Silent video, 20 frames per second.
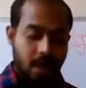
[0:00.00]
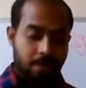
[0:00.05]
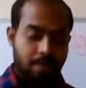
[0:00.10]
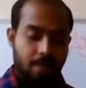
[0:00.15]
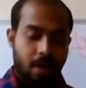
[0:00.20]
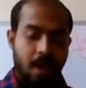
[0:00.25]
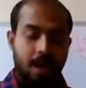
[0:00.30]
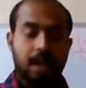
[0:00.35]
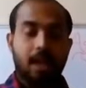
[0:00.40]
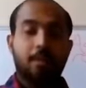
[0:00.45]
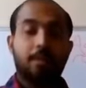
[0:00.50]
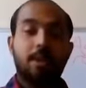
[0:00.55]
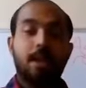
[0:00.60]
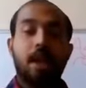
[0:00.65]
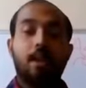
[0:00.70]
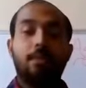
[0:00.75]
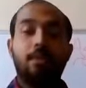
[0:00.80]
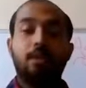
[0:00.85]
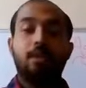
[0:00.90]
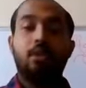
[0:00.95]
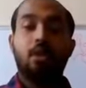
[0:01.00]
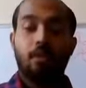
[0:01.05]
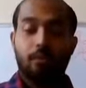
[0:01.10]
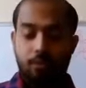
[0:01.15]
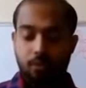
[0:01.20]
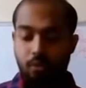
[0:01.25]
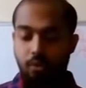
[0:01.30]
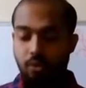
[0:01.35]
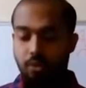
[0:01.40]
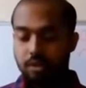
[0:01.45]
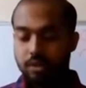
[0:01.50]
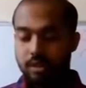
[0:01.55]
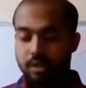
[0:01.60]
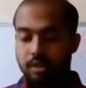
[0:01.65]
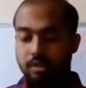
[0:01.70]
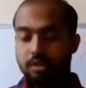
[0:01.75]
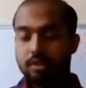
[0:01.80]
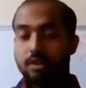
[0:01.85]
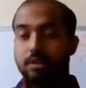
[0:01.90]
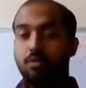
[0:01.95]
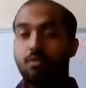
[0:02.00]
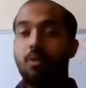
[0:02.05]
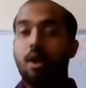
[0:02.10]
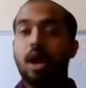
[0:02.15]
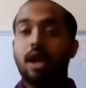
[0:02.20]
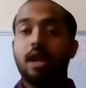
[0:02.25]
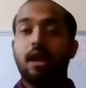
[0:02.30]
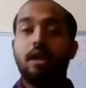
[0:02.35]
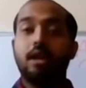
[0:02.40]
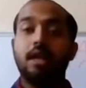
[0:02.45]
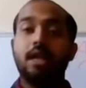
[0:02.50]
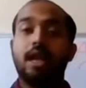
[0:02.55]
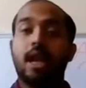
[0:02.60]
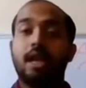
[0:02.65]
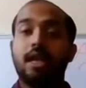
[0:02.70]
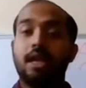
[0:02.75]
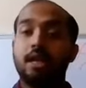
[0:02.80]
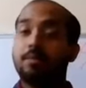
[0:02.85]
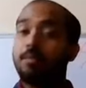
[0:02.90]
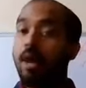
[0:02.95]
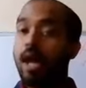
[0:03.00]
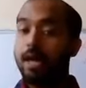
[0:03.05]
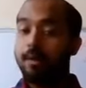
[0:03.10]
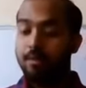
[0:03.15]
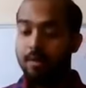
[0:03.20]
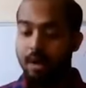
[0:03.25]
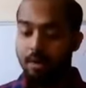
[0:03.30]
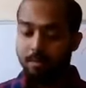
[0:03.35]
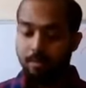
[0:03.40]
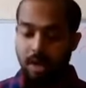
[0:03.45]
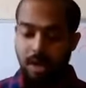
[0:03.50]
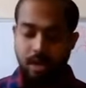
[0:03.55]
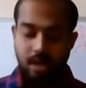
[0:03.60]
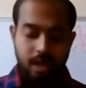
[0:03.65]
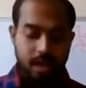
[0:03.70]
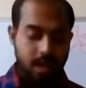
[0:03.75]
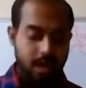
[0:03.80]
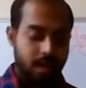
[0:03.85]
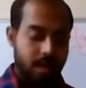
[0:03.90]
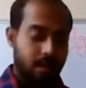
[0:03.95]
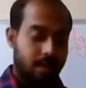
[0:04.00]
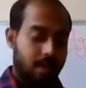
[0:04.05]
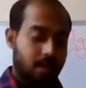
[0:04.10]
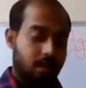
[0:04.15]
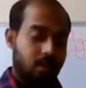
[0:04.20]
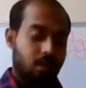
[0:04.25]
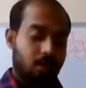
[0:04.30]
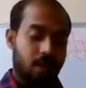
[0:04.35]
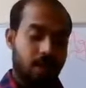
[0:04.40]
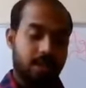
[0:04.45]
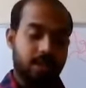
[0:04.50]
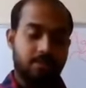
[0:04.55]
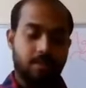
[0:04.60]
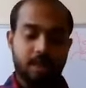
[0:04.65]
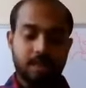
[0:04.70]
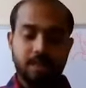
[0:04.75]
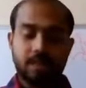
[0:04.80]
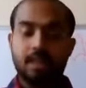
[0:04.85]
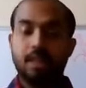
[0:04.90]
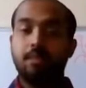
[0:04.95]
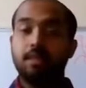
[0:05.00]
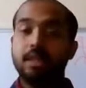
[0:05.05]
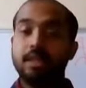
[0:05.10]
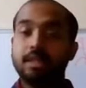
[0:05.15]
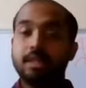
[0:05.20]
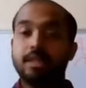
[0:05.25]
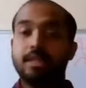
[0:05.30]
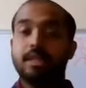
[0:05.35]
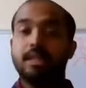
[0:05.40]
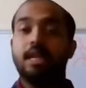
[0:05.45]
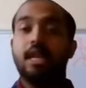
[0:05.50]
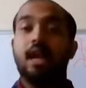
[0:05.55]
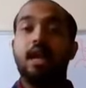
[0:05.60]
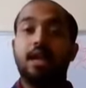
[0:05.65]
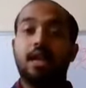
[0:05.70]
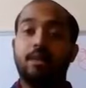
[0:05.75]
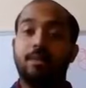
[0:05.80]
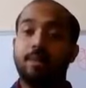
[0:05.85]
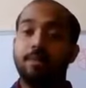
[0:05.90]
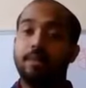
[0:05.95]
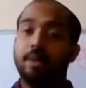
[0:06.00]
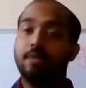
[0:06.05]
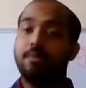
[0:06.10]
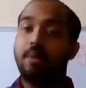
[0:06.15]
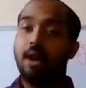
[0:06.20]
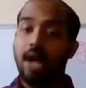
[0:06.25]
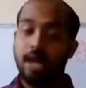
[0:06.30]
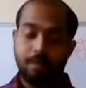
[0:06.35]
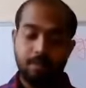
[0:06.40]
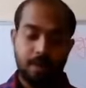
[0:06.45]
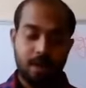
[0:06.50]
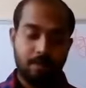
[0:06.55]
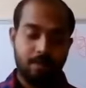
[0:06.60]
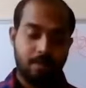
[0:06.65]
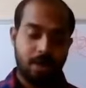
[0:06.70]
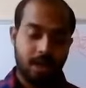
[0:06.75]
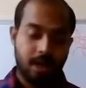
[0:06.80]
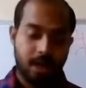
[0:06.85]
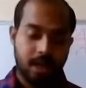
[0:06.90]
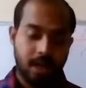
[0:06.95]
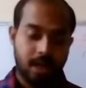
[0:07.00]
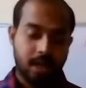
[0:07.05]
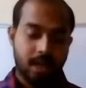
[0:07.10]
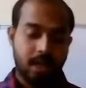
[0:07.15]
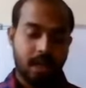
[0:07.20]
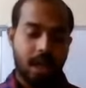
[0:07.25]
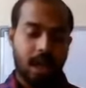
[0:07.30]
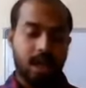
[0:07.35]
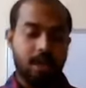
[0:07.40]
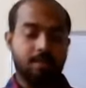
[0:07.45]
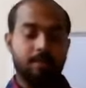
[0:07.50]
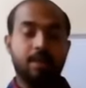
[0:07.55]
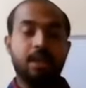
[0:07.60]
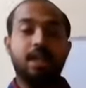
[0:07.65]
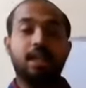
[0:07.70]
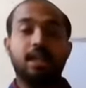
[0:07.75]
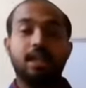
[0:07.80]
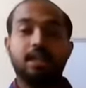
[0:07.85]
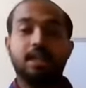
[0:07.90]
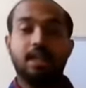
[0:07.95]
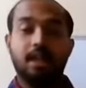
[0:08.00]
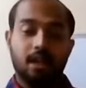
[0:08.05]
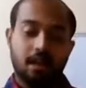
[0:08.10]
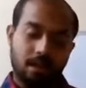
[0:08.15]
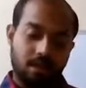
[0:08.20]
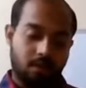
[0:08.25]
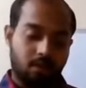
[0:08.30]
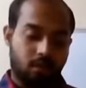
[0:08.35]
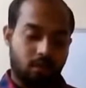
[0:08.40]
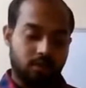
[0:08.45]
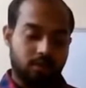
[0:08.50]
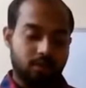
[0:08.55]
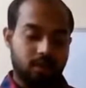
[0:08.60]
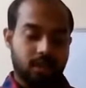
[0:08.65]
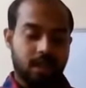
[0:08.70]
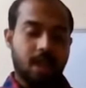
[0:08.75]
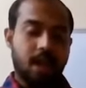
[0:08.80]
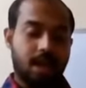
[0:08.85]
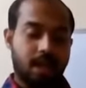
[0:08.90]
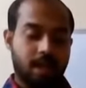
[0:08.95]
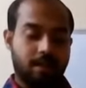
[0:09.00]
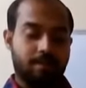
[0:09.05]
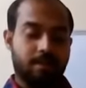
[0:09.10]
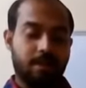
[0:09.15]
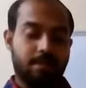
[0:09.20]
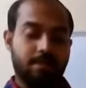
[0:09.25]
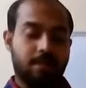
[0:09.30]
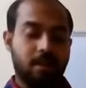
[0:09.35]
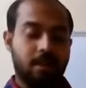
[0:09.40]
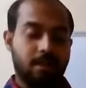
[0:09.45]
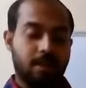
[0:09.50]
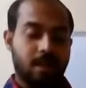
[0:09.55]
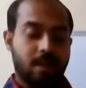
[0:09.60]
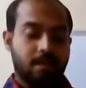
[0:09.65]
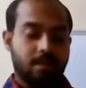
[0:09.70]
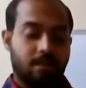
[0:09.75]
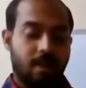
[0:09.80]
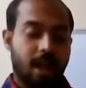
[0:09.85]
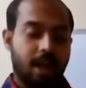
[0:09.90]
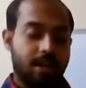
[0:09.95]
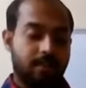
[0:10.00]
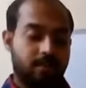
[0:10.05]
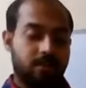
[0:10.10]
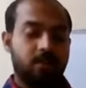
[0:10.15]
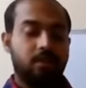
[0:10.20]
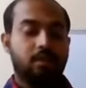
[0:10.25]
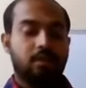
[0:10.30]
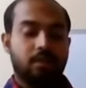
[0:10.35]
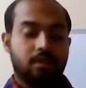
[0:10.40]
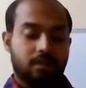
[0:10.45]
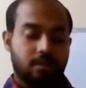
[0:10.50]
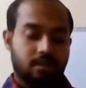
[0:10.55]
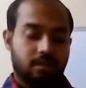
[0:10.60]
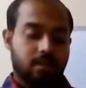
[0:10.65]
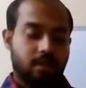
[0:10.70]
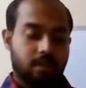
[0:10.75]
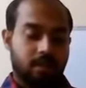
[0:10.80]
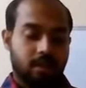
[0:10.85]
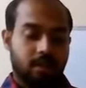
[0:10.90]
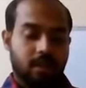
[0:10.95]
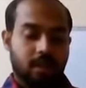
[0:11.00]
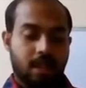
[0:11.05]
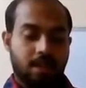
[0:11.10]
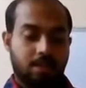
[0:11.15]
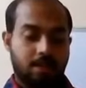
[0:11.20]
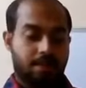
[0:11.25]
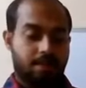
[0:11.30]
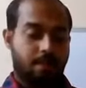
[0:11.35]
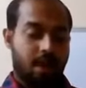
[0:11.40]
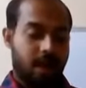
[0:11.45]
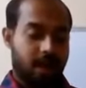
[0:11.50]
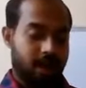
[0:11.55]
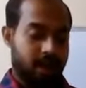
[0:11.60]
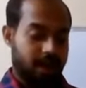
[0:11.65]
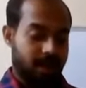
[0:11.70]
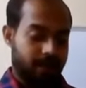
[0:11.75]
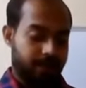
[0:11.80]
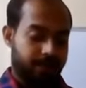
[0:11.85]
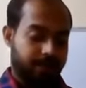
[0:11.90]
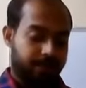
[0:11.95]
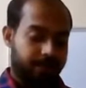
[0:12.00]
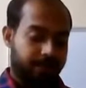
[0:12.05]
And per capita availability of fruits is 195 gram per day, whereas vegetables 355 gram per day, and milk also 355 ml per day.